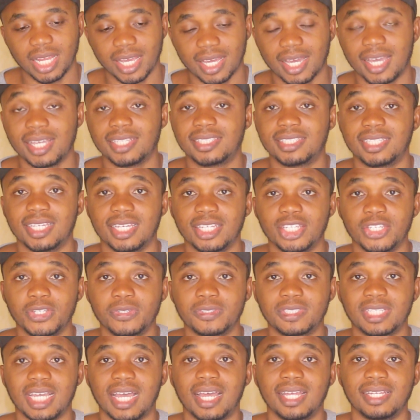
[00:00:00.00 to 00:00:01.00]
like I said,
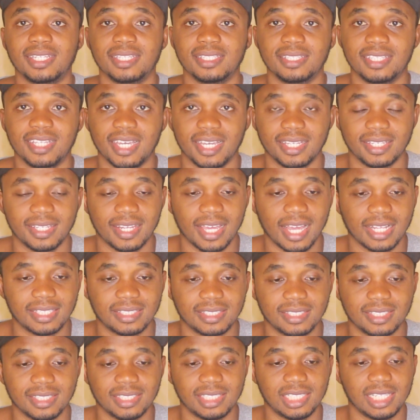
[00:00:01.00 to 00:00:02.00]
news had it then
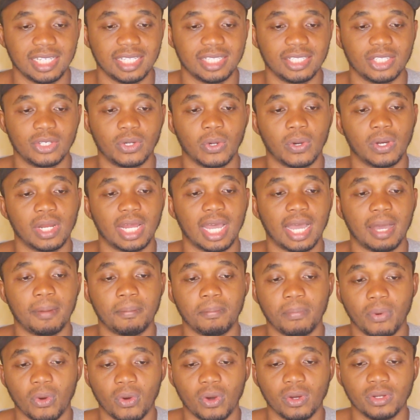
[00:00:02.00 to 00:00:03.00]
that this lady got a
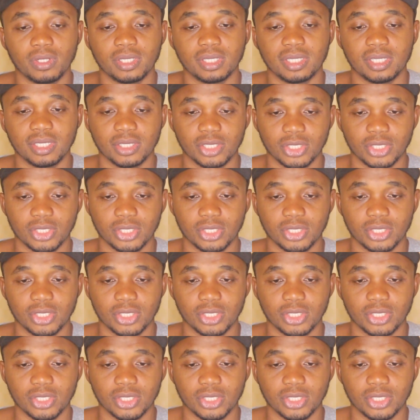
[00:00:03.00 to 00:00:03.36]
butt.